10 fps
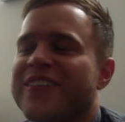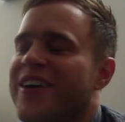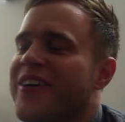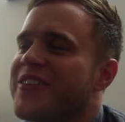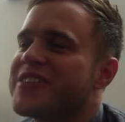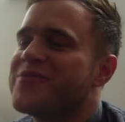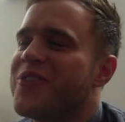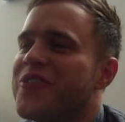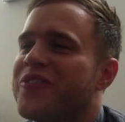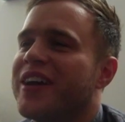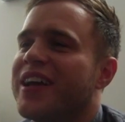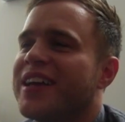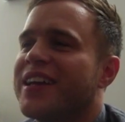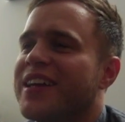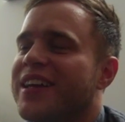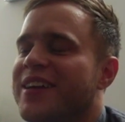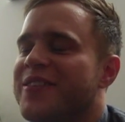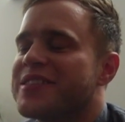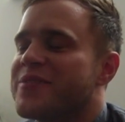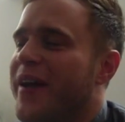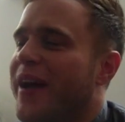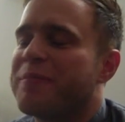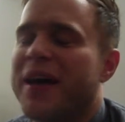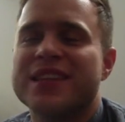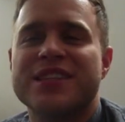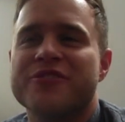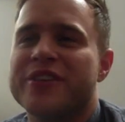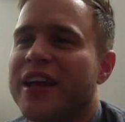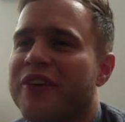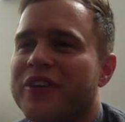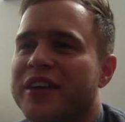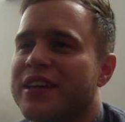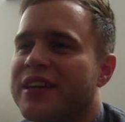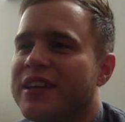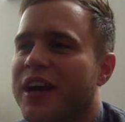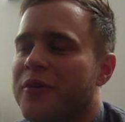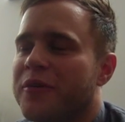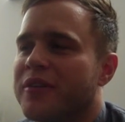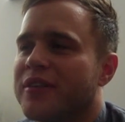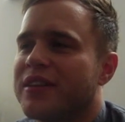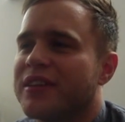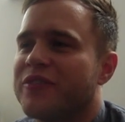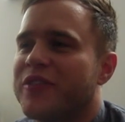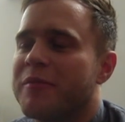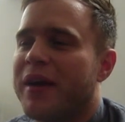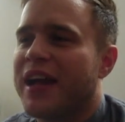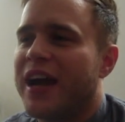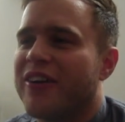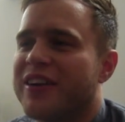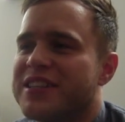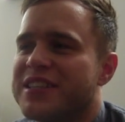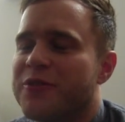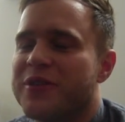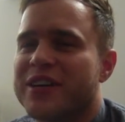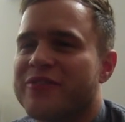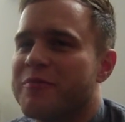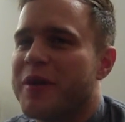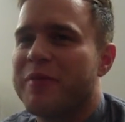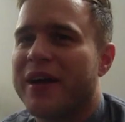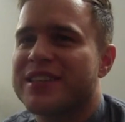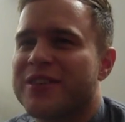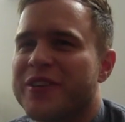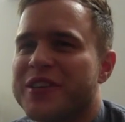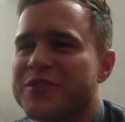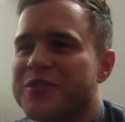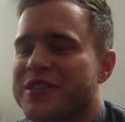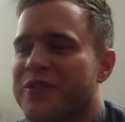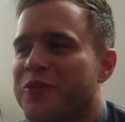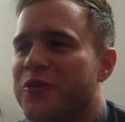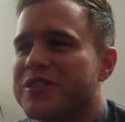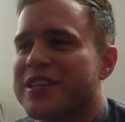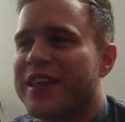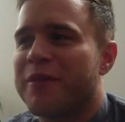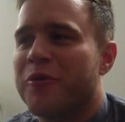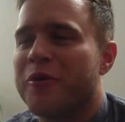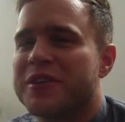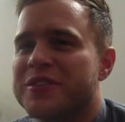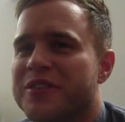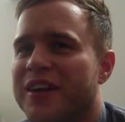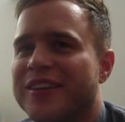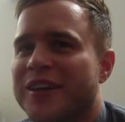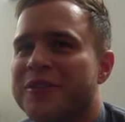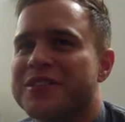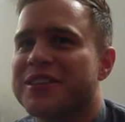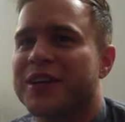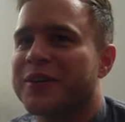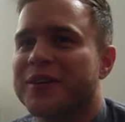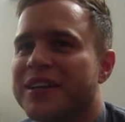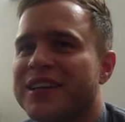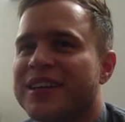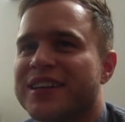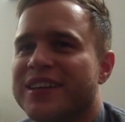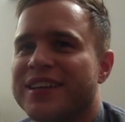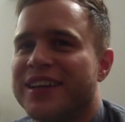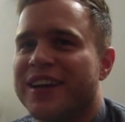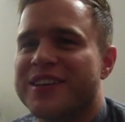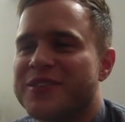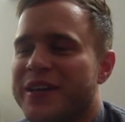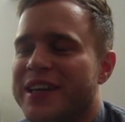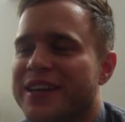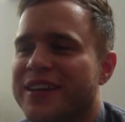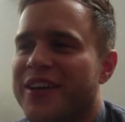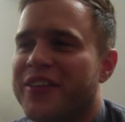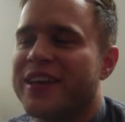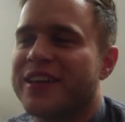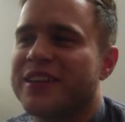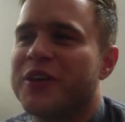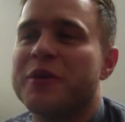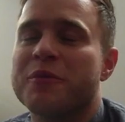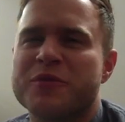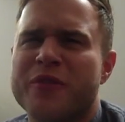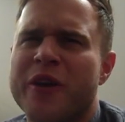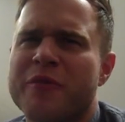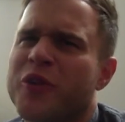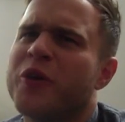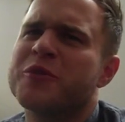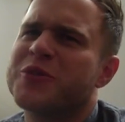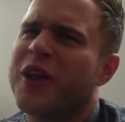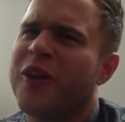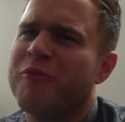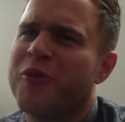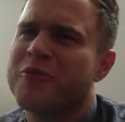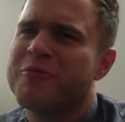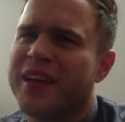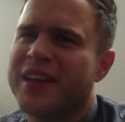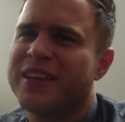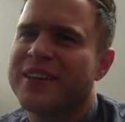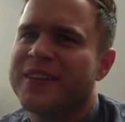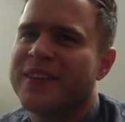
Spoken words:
Well, it was about banter, really. I think, you know, the thing about Caroline is she's always up for a bit of banter. I think she was just unfortunate at that point when she was like, I don't know what to do. You know, because I think Louis was doing a lot more than me.